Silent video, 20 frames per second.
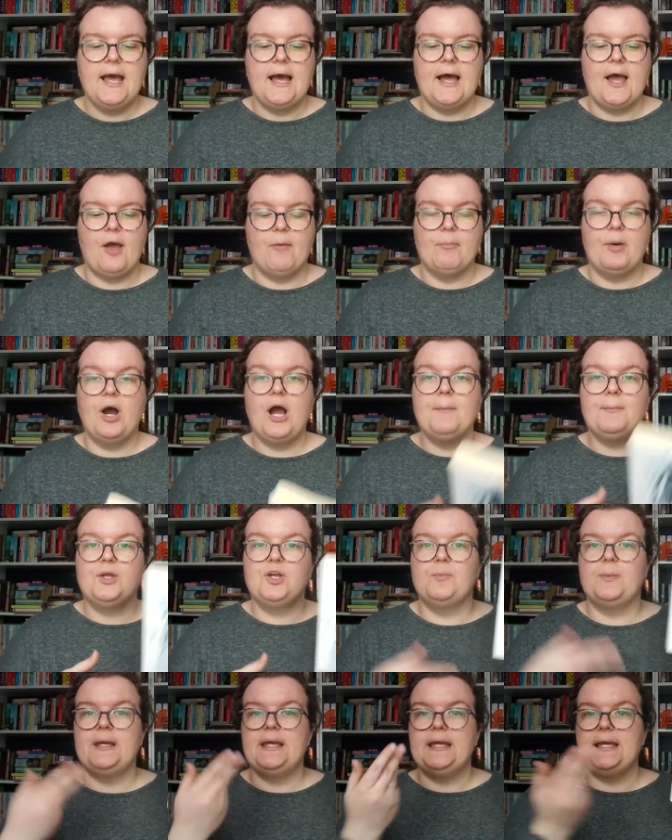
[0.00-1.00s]
Um, but I'm
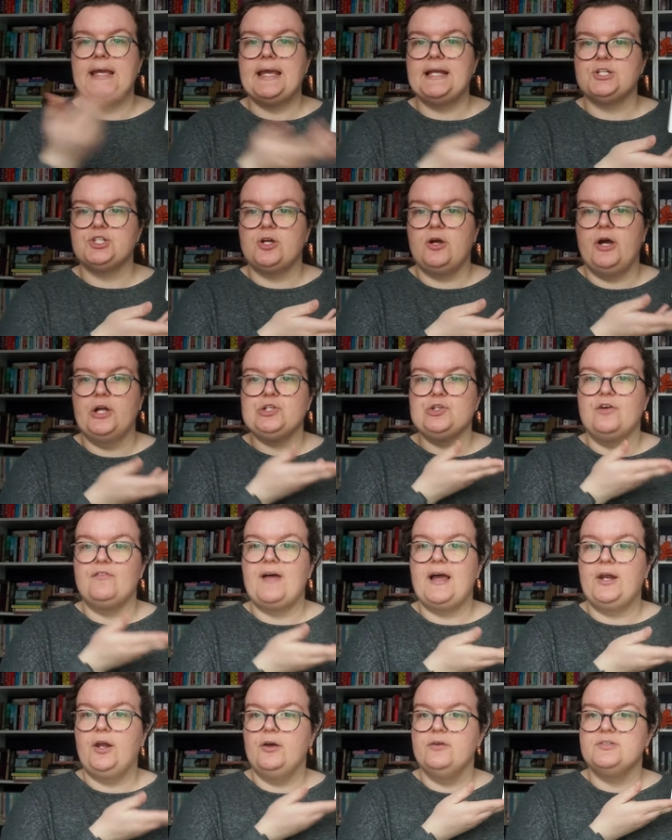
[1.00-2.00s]
gonna be in charge of
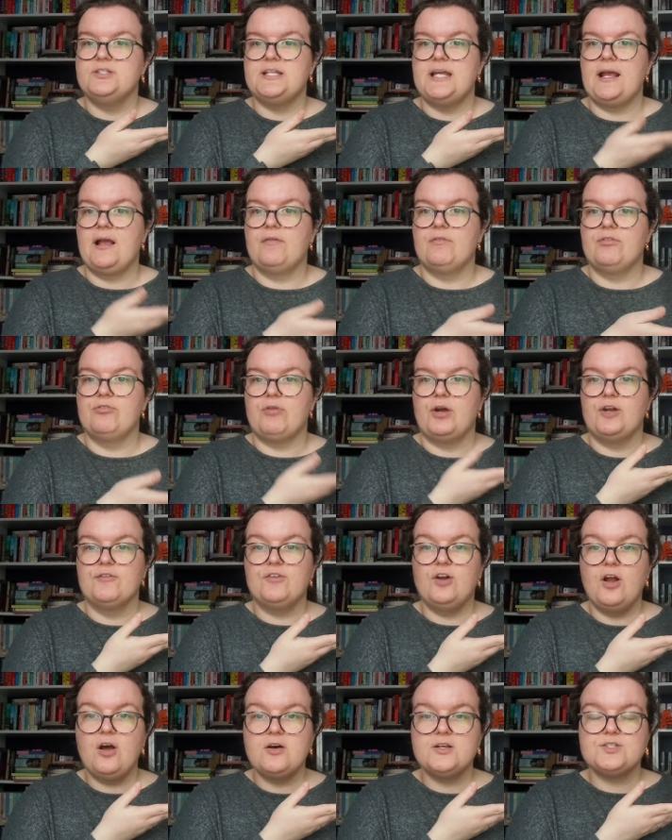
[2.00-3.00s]
and hosting the Throne of
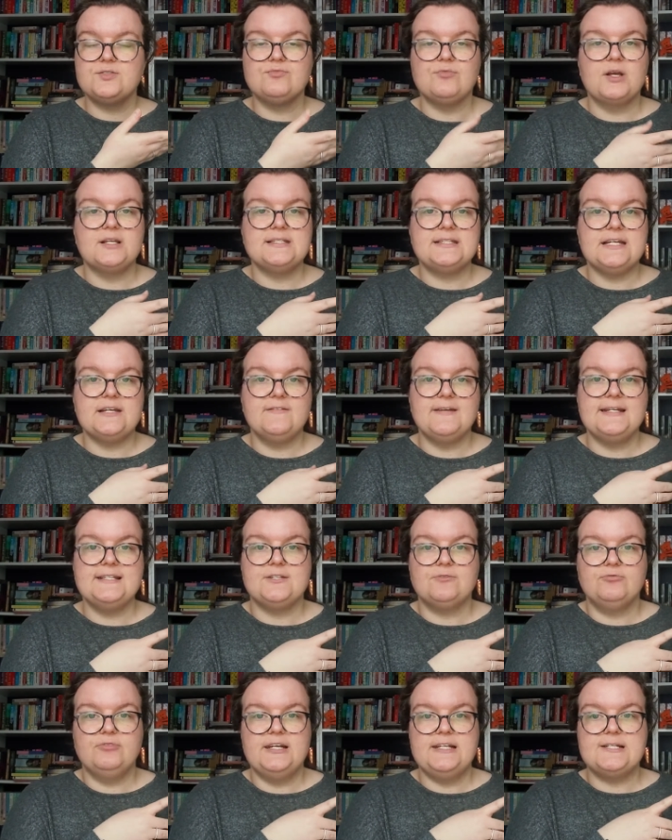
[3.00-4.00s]
Glass
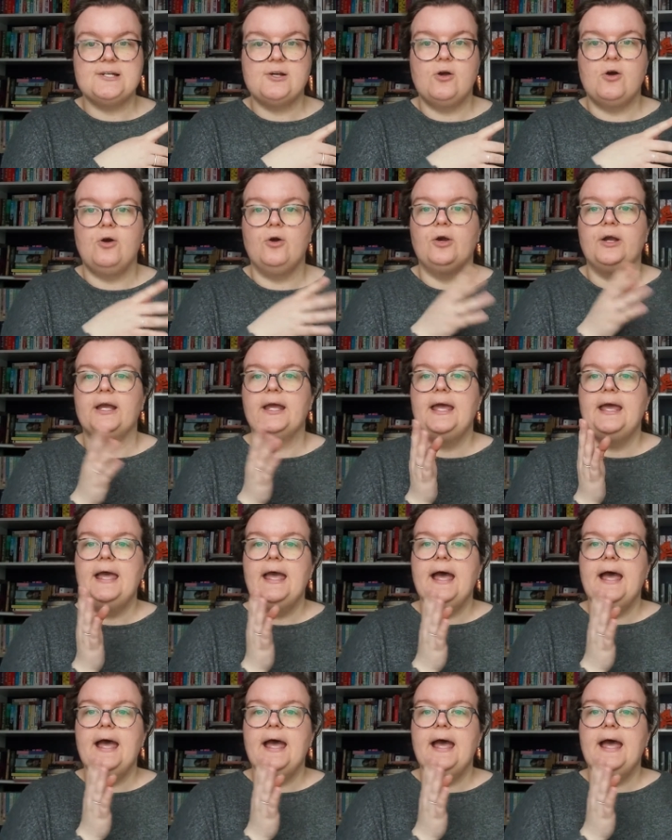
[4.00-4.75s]
series read along